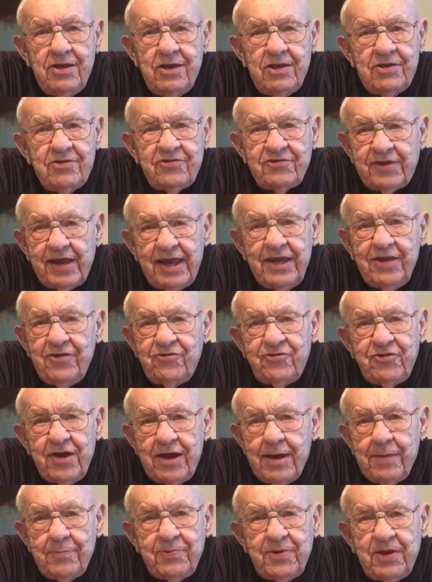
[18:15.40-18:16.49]
state
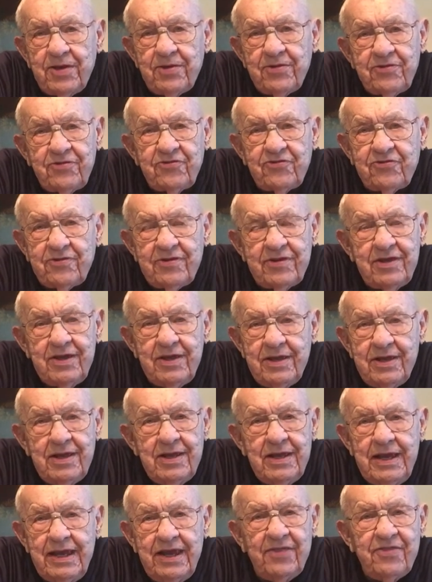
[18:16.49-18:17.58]
champions
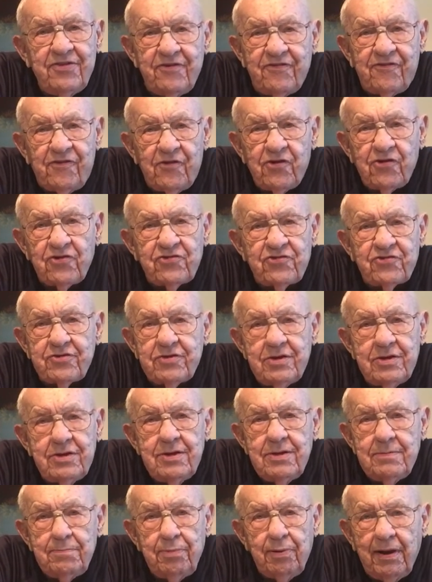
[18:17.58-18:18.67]
in the first
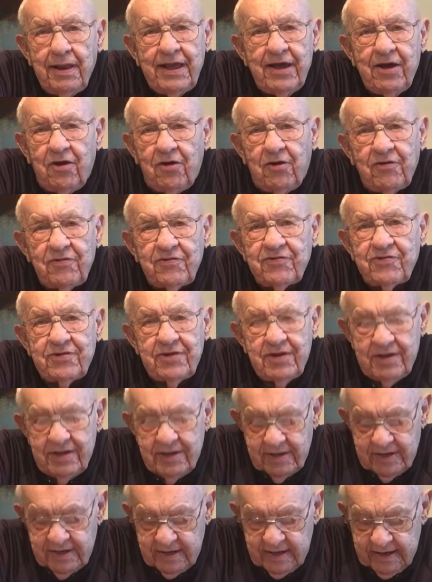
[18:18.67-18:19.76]
playoffs
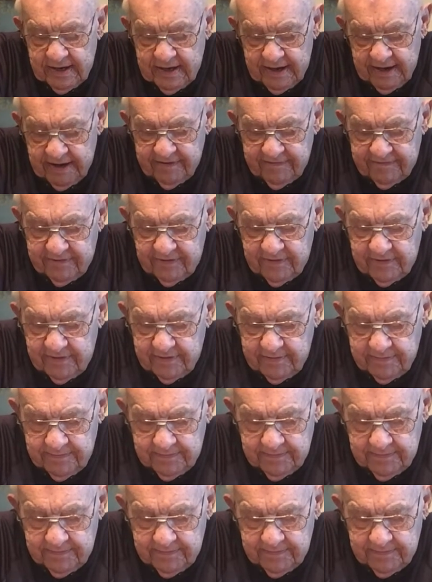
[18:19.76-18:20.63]
ever.